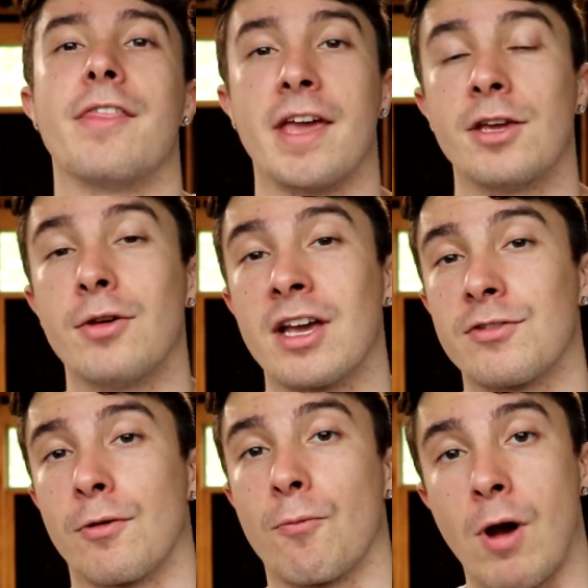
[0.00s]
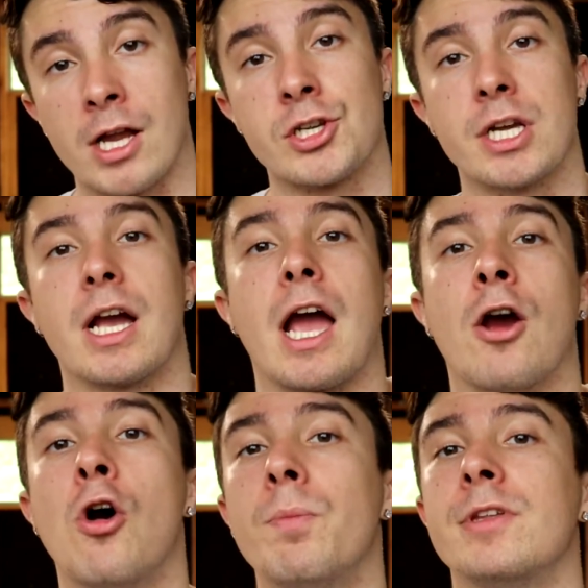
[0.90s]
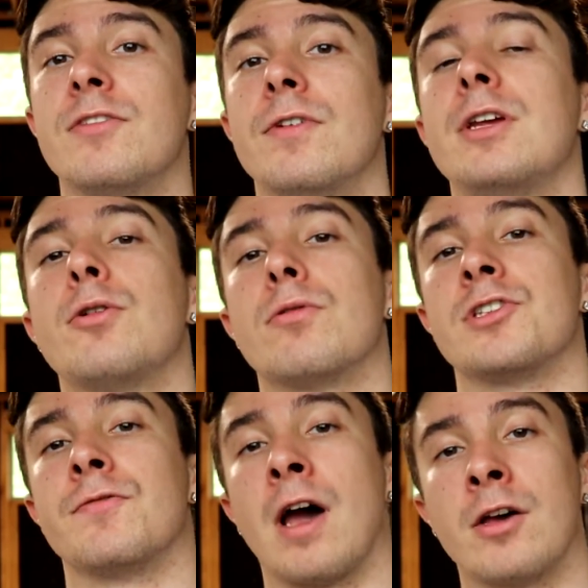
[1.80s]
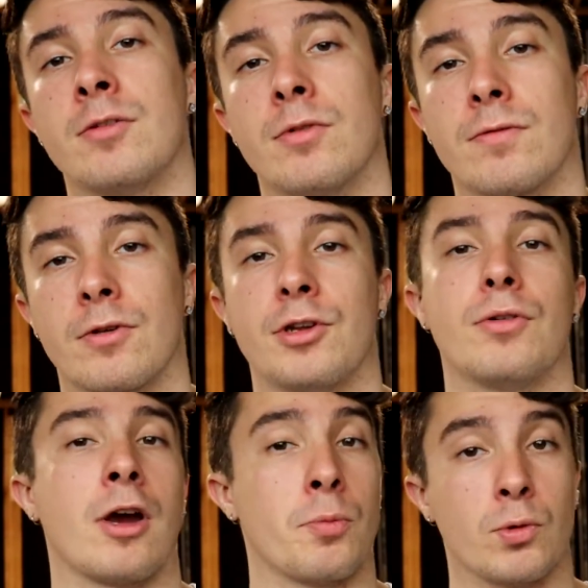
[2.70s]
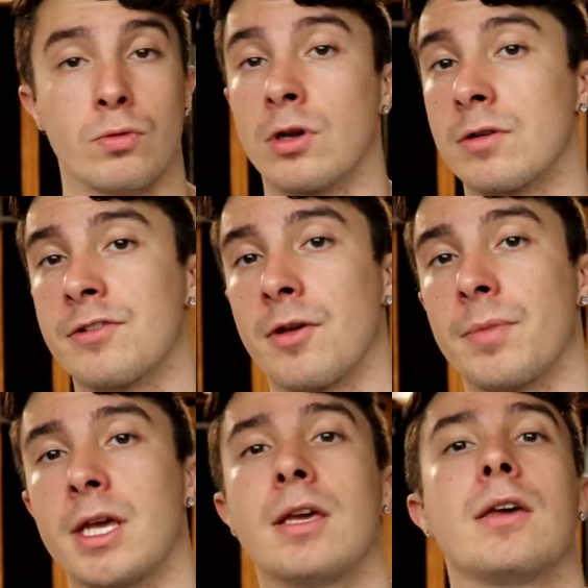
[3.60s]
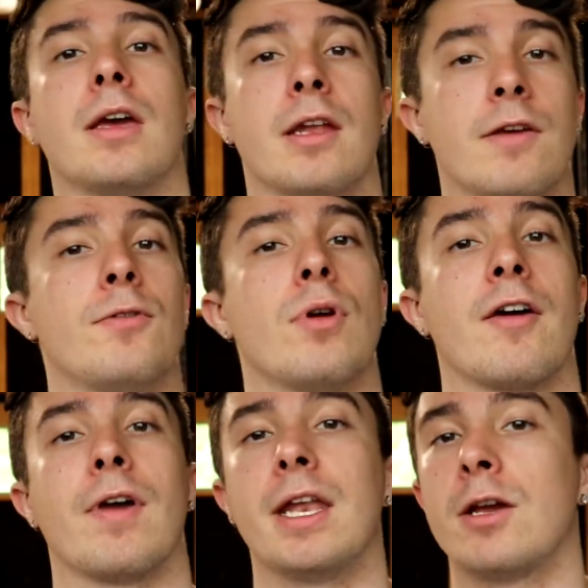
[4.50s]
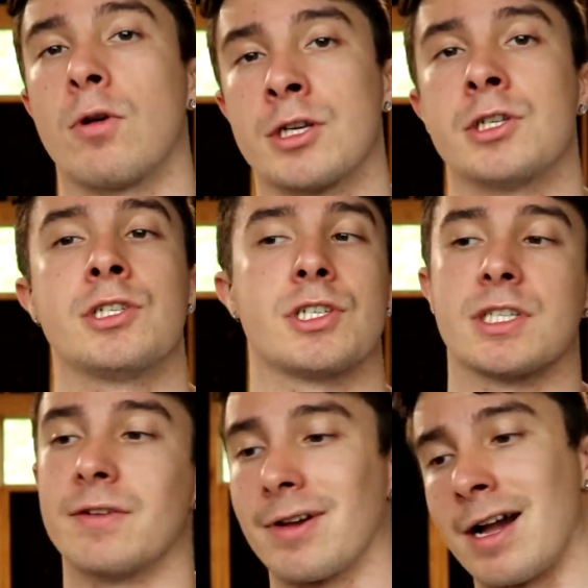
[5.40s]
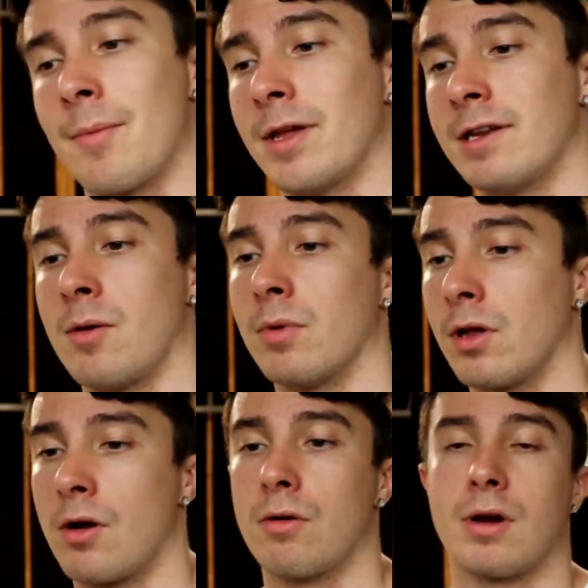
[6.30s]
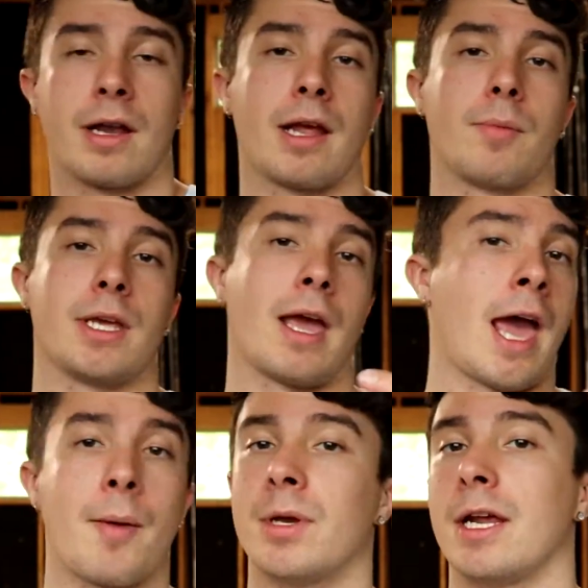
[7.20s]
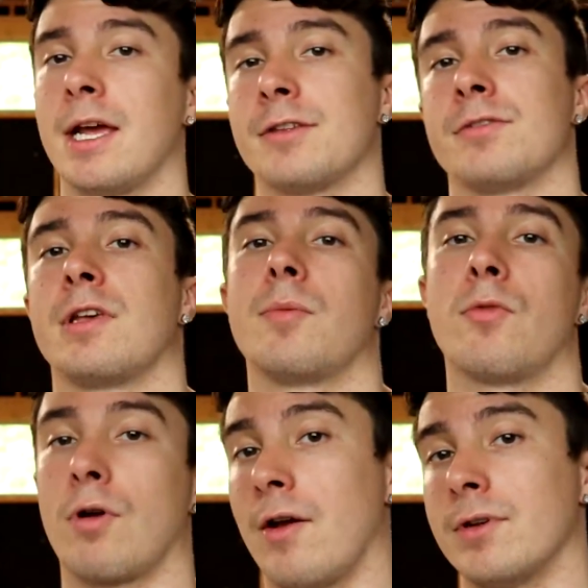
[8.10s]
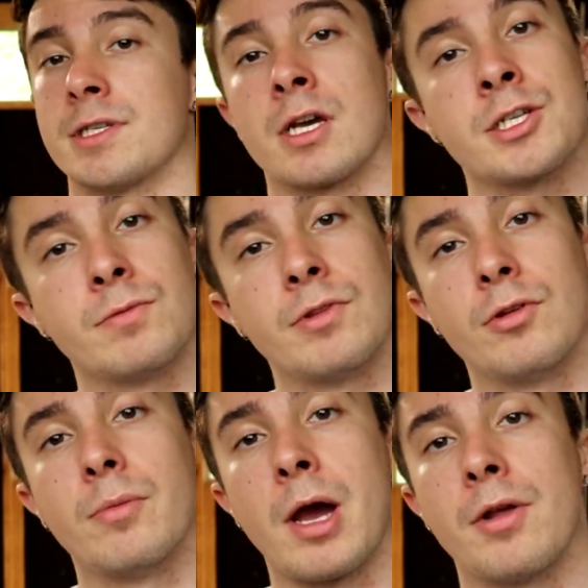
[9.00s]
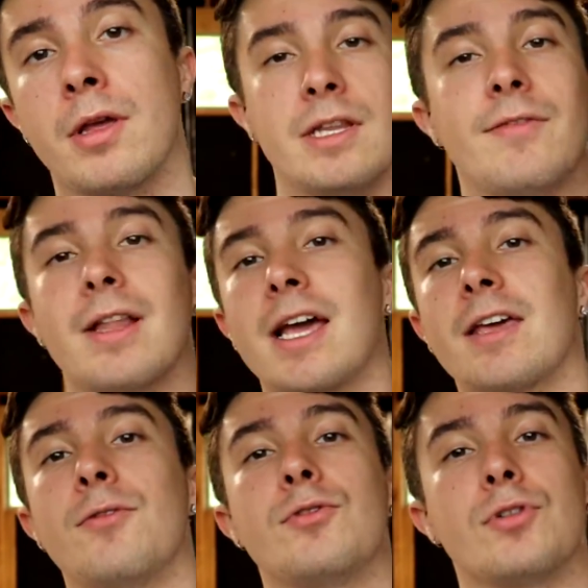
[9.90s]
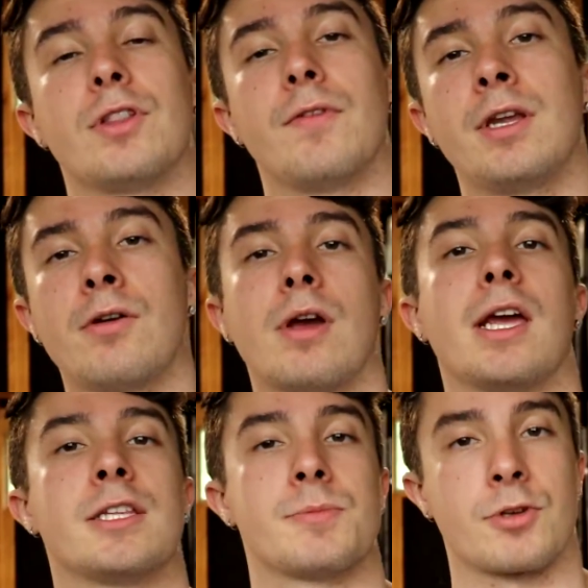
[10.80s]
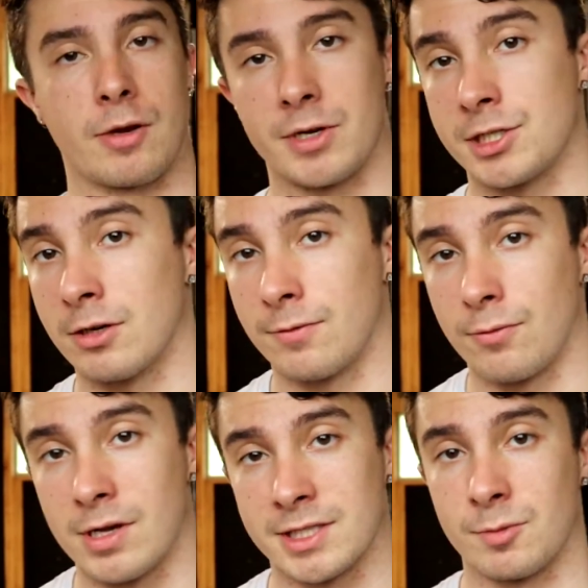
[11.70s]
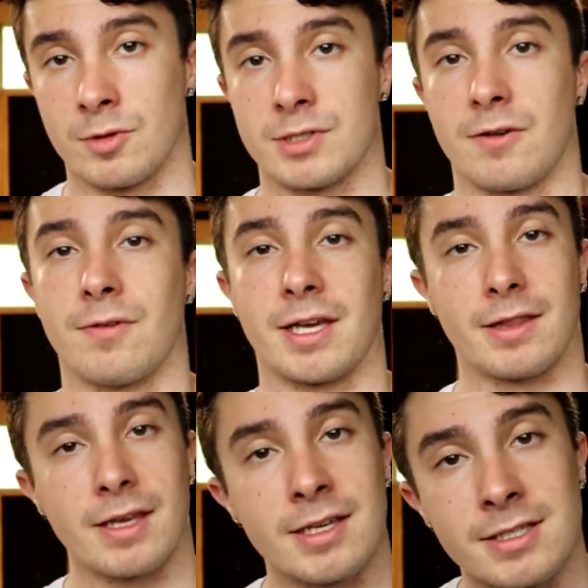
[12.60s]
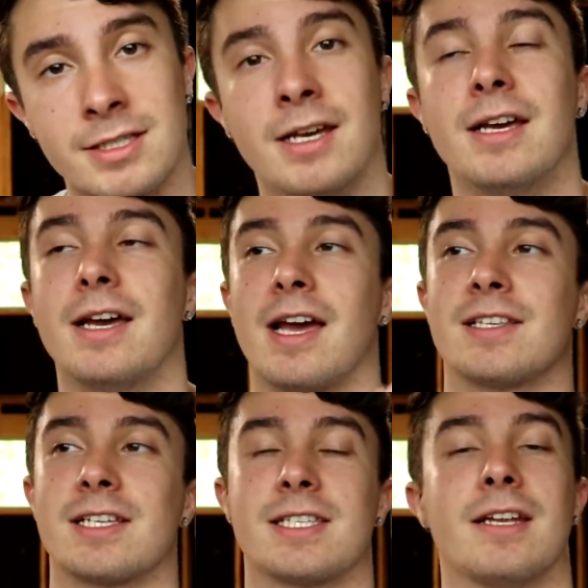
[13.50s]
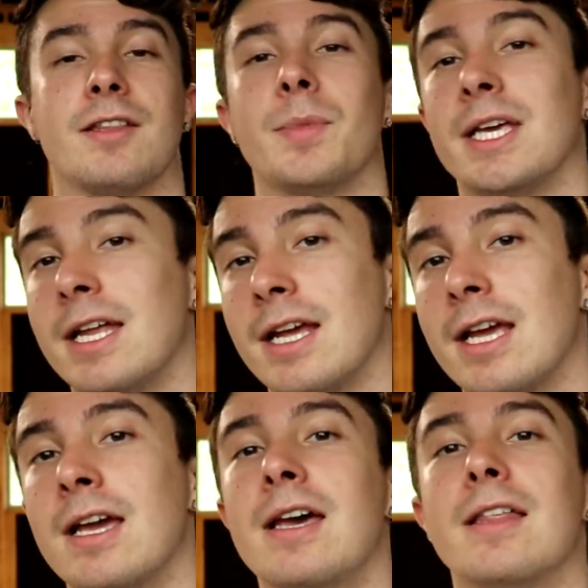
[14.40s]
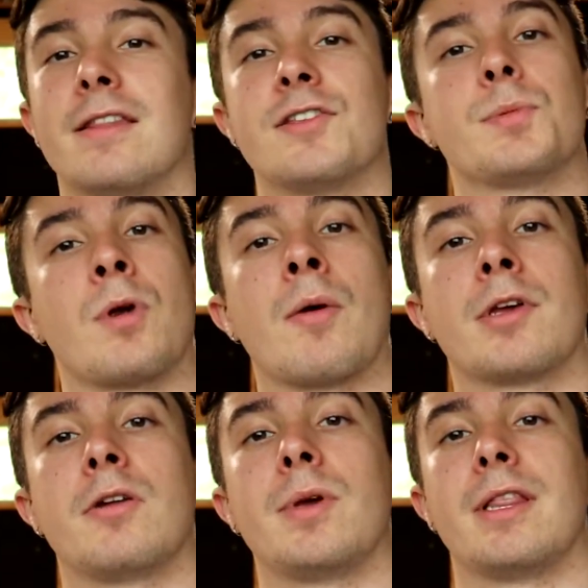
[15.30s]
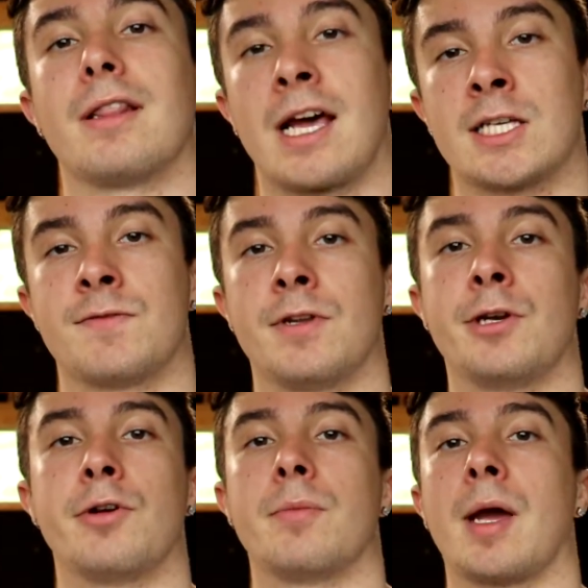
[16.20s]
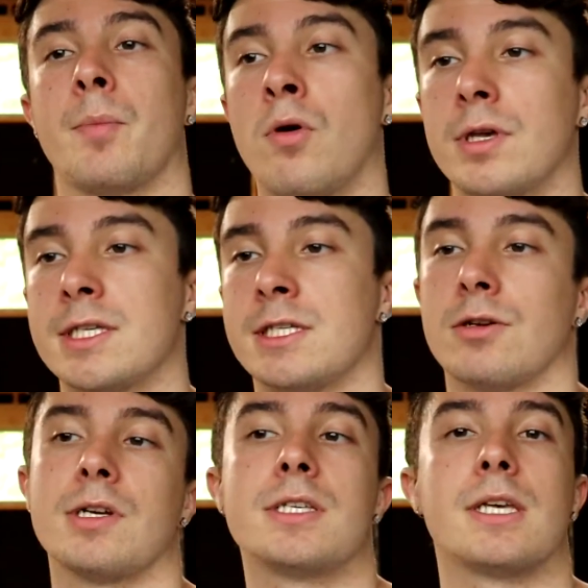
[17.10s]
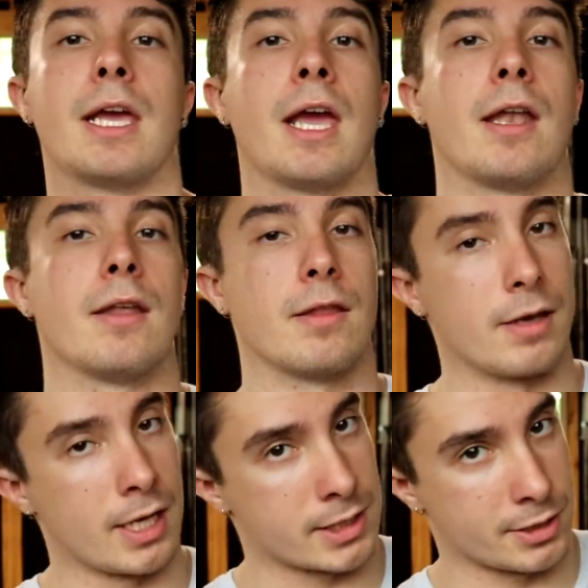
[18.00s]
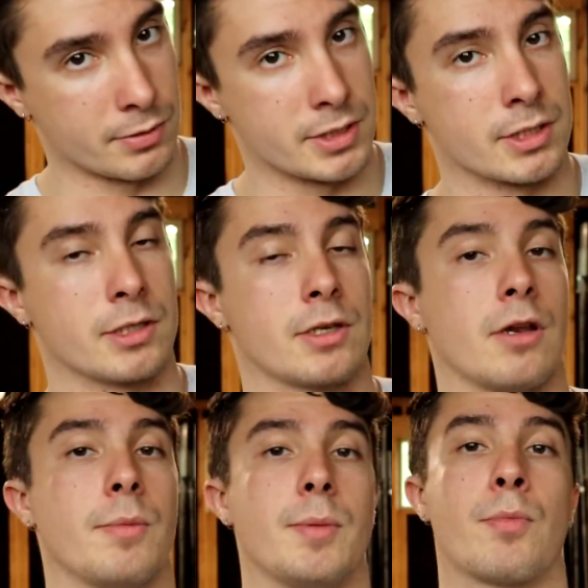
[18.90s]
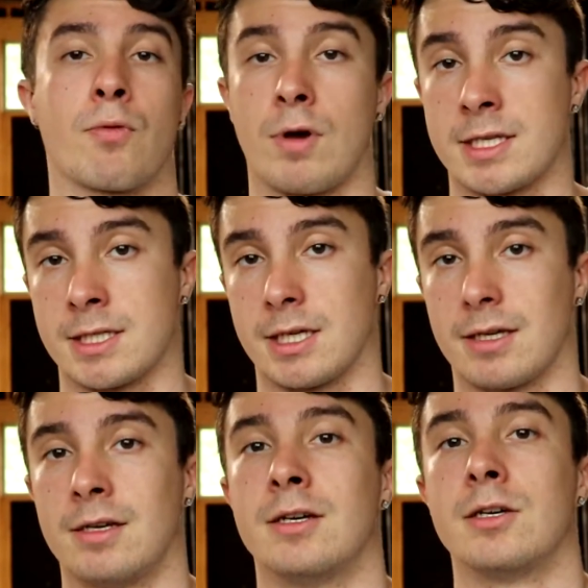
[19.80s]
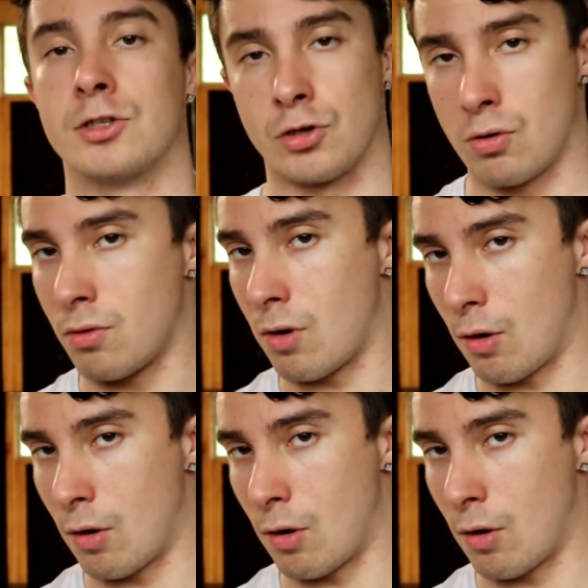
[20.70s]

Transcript: Thank you guys for watching. I hope this video was valuable for you. I hope you learned something. And if you have any questions, just leave a comment down below. I'd be happy to answer them or have a discussion with you about it. Leave a like if you enjoyed the video, and subscribe to my channel if you want to see more stuff like this. As I said at the beginning, this is probably going to be the last video in my pulling series, and the next series is going to be pressing. So